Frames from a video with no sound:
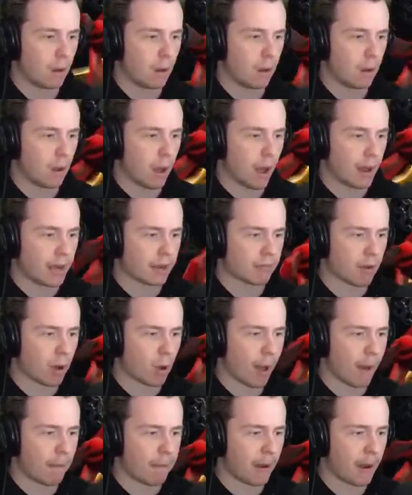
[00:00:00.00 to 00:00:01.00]
I need a real
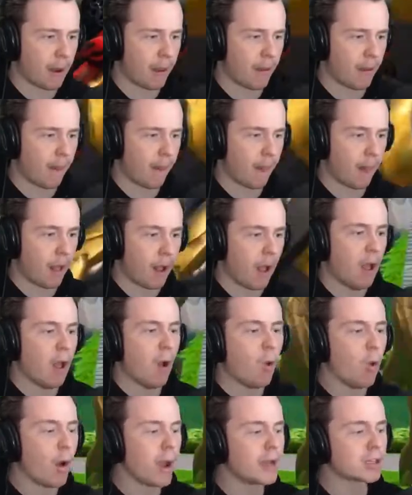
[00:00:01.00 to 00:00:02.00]
weapon.
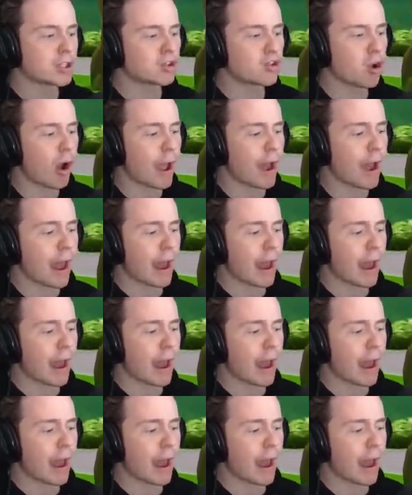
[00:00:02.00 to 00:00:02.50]
We destroyed it!